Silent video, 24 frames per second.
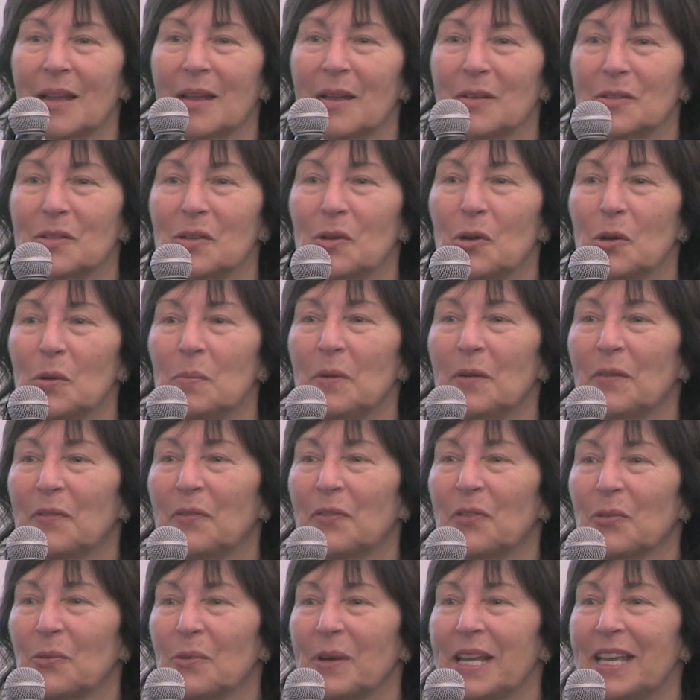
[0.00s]
there's a group of
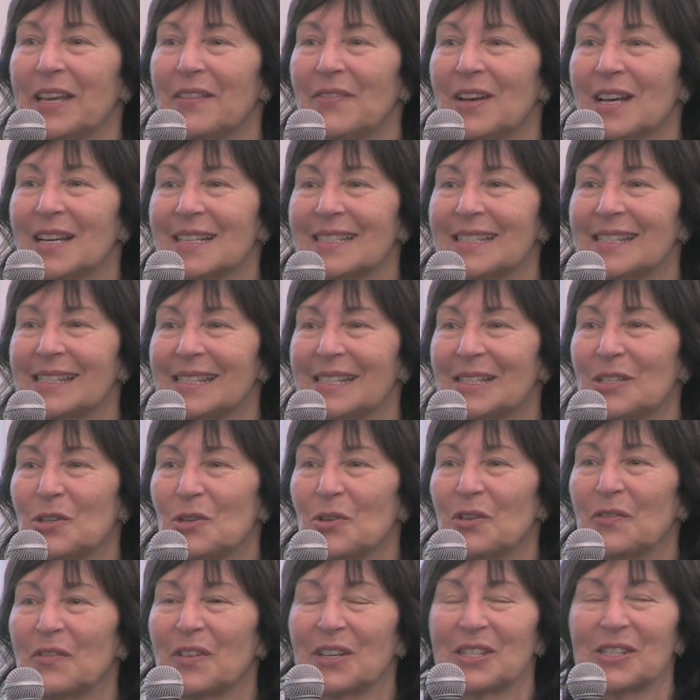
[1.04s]
3 of us,
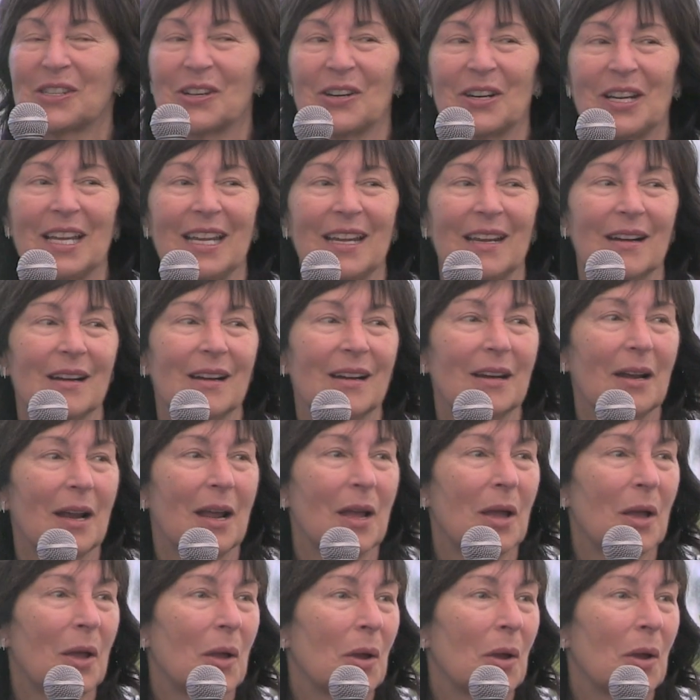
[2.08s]
2 of us are here,